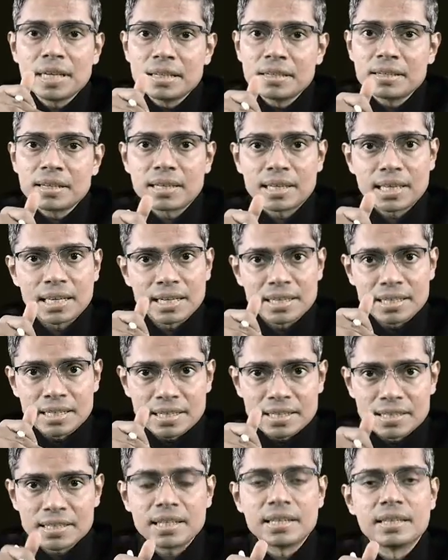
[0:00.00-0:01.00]

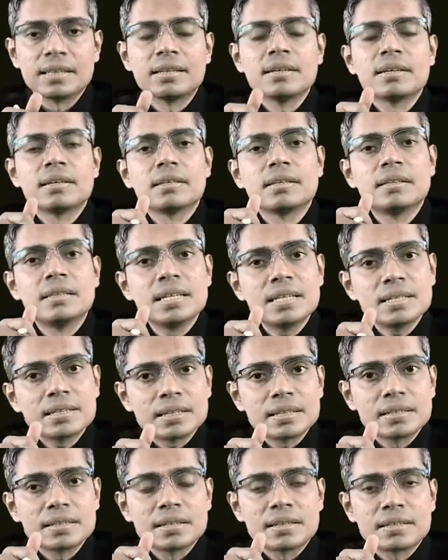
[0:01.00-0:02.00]
intercalated cell. This
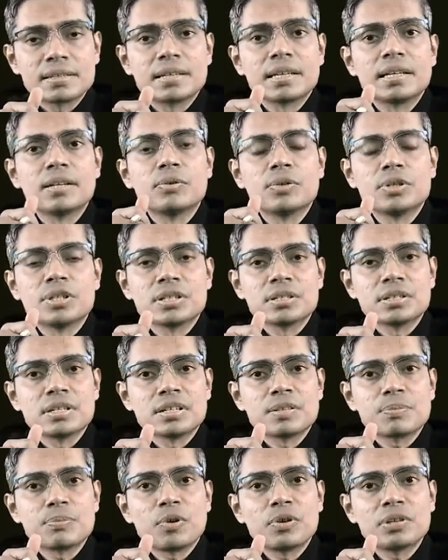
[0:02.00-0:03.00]
is the cell which is
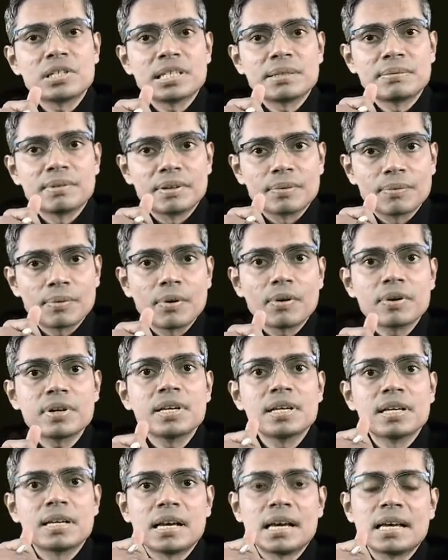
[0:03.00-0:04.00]
responsible
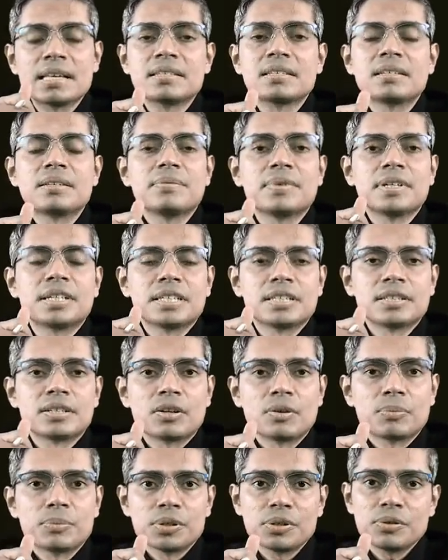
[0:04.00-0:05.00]
for
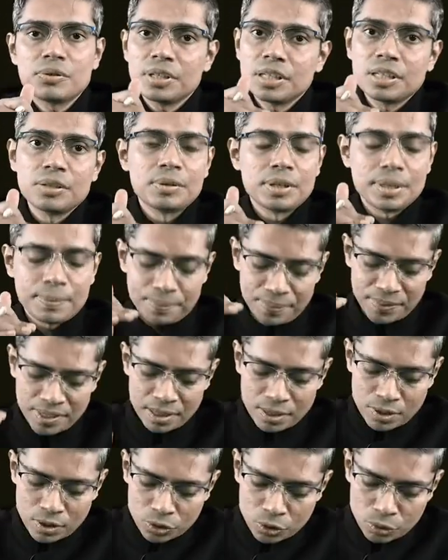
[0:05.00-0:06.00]
acidification of your urine.
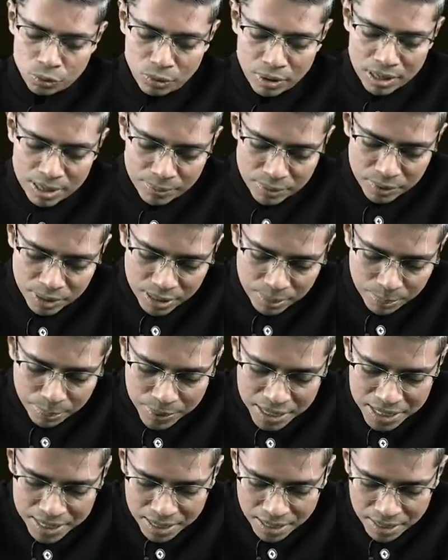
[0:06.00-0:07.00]
So what about the
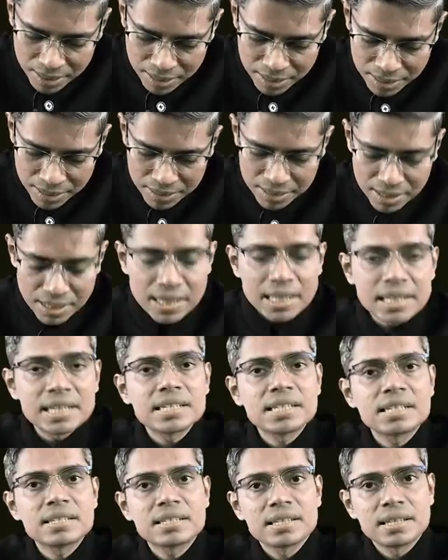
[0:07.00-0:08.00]
beta
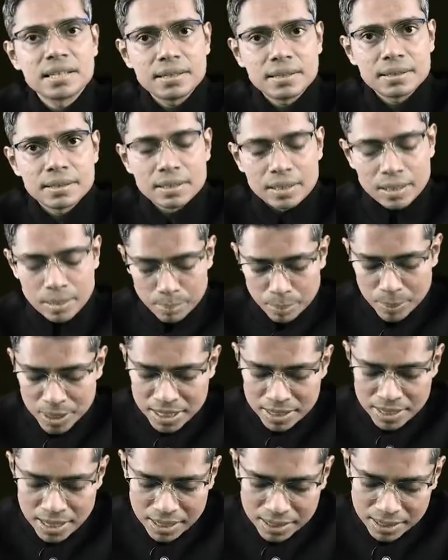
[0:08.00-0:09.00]
intercalated cell?
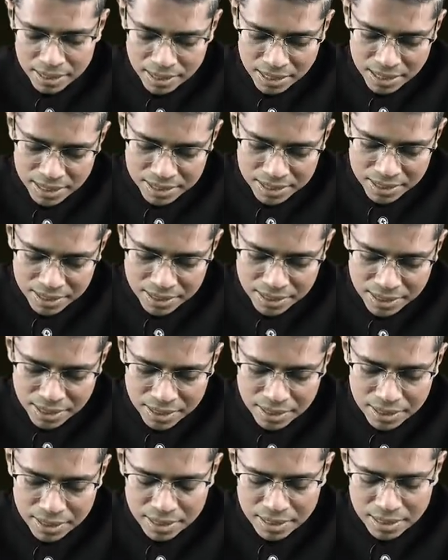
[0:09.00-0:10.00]
Beta intercalated
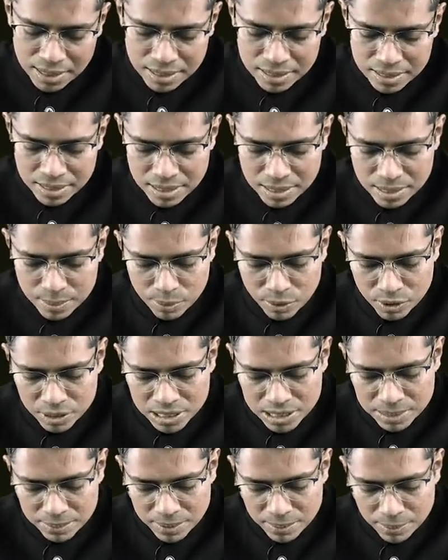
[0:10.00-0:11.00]
cell is
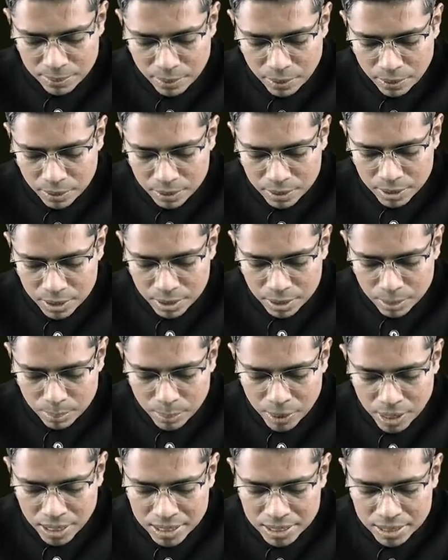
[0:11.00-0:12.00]
responsible for
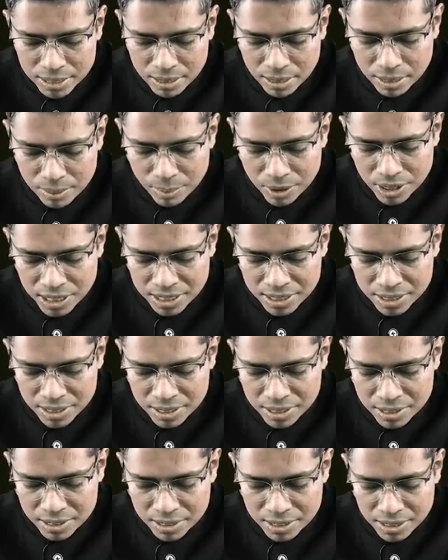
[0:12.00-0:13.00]
bicarbonate
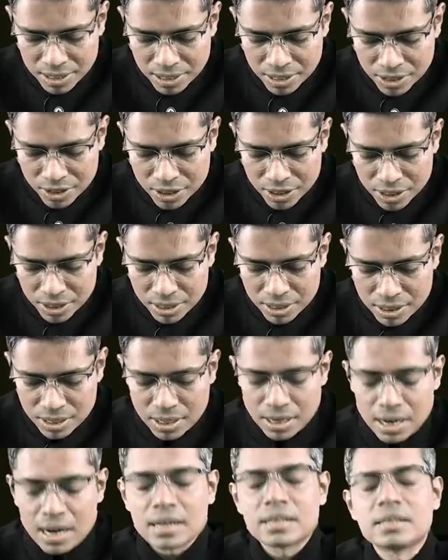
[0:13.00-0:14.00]

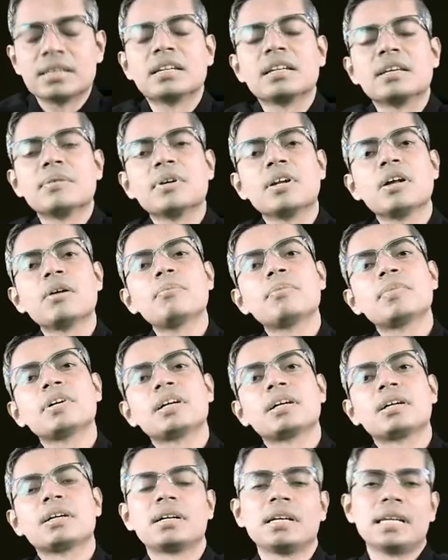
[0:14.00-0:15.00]
secretion at the level of
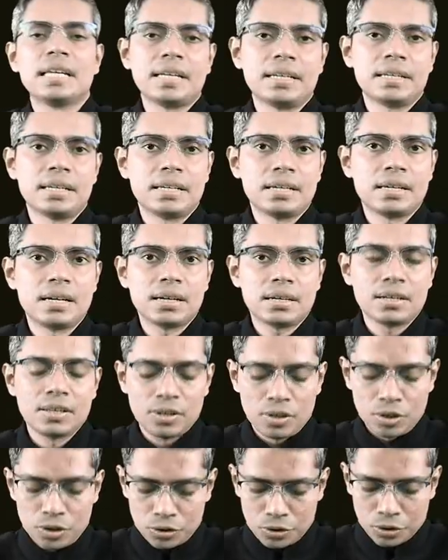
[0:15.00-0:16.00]
collecting duct.
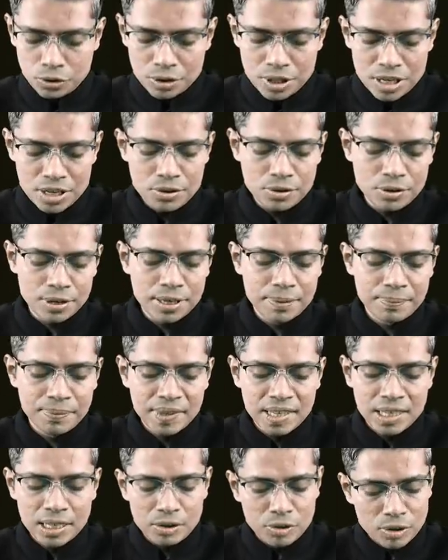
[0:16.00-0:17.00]
So this way,
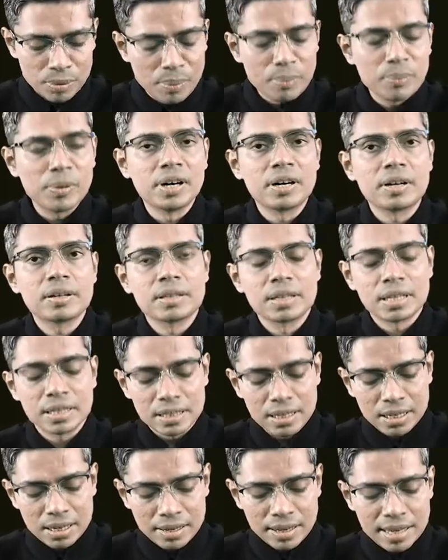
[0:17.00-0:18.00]
remember
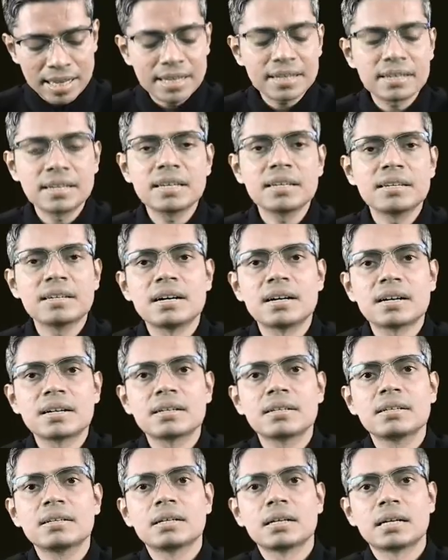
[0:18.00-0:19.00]
that the collecting
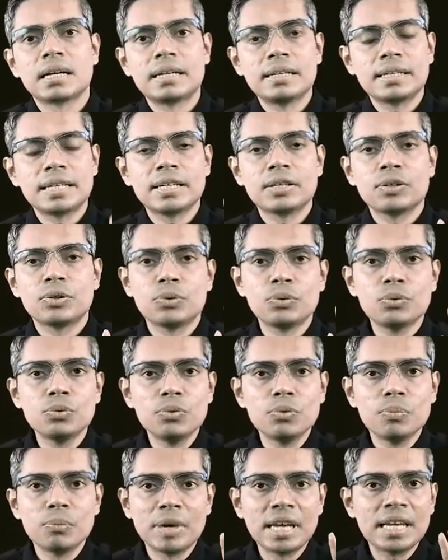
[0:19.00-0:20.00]
duct contain
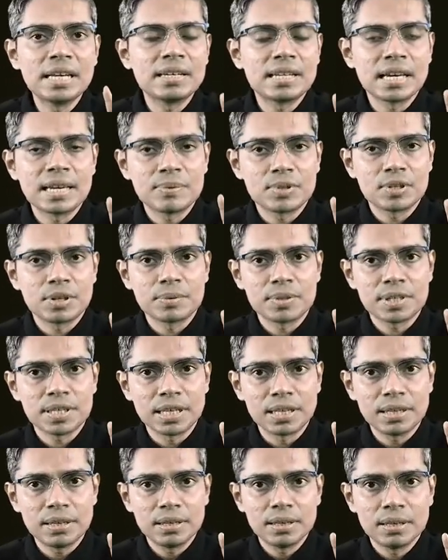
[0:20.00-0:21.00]
two main types of
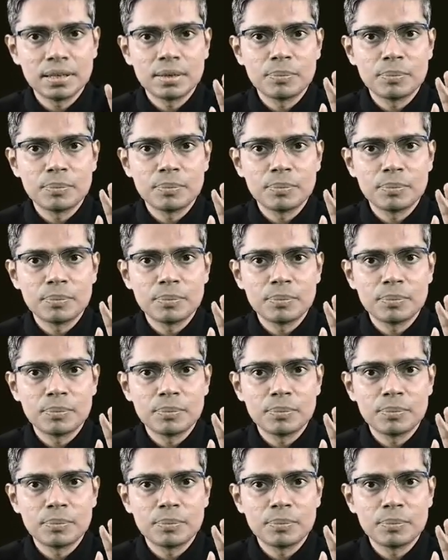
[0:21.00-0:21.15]
cell,